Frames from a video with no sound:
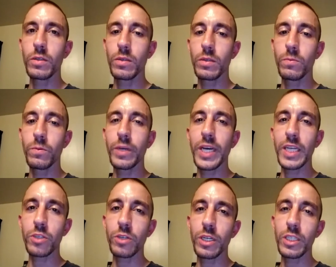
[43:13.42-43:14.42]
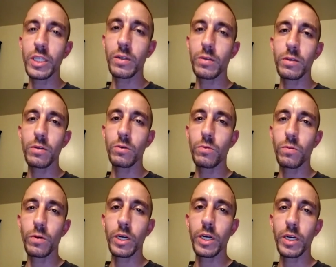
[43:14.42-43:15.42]
We got stretched now too. We're
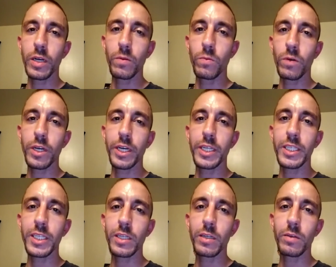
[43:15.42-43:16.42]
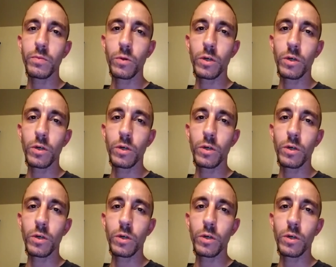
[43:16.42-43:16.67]
not 18 anymore.